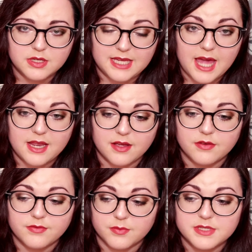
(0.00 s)
getting
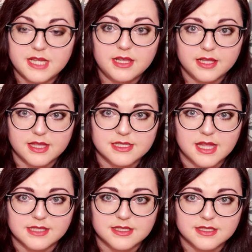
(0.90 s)
from selling these
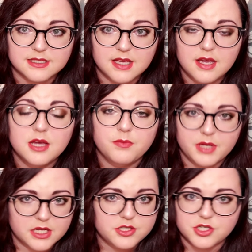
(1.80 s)
lenses,
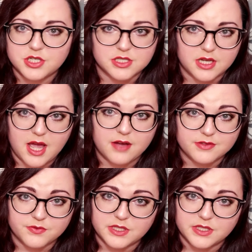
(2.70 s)
because you're just going to have to